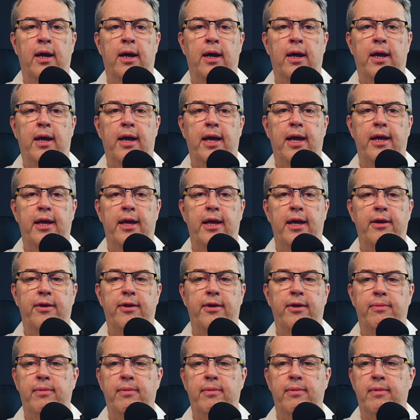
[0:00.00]
and
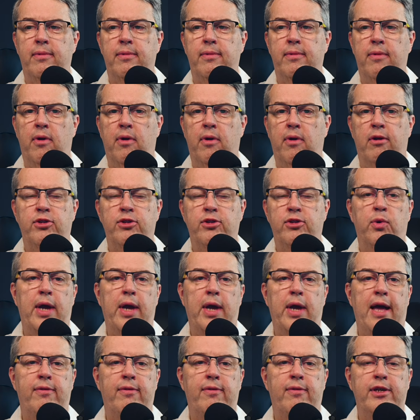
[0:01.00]
also
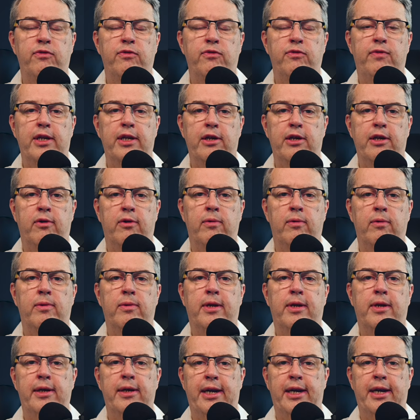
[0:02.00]
have his video
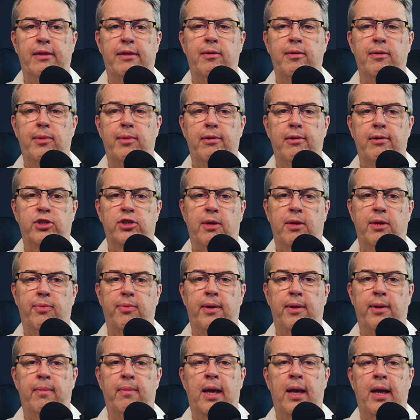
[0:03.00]
letting them know something
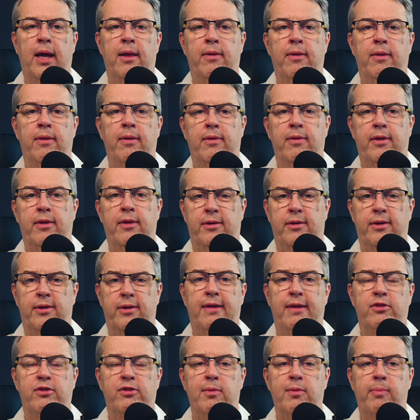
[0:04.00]
that gives
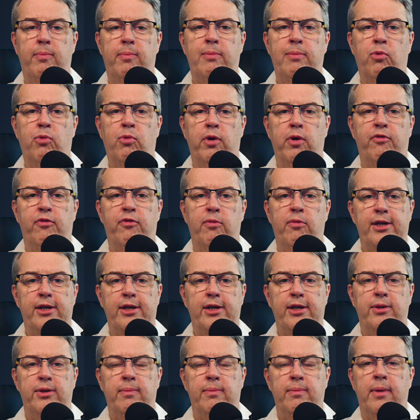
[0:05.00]
them a bit more
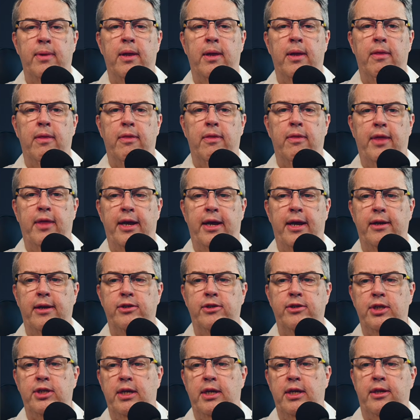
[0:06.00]
information. They can
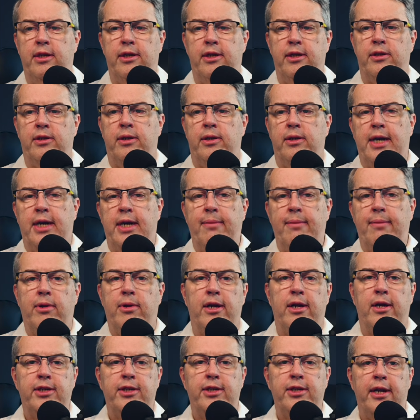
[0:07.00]
see the timed
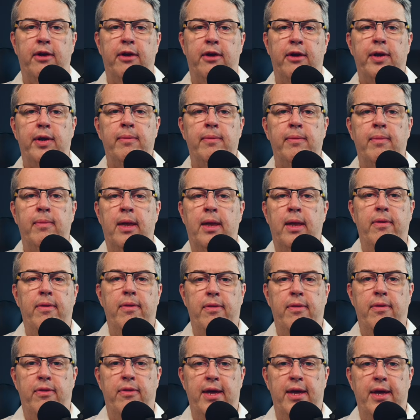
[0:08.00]
content area.
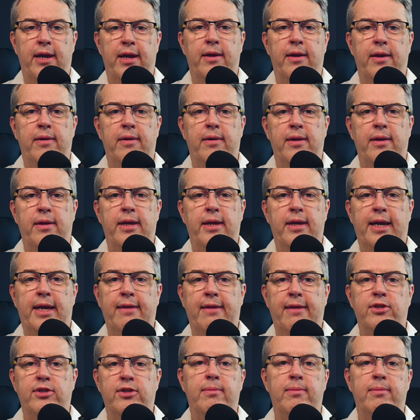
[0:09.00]
Then he gives
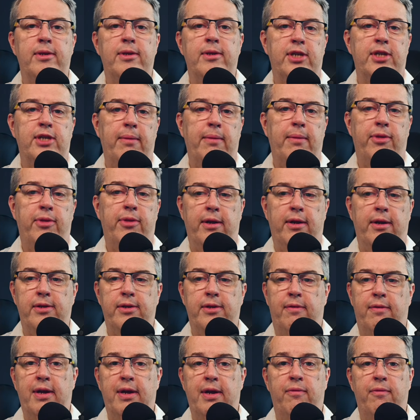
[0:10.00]
them the same thing. It's like, we
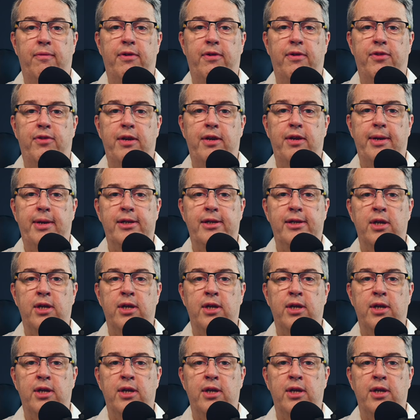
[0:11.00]
got 15 minutes.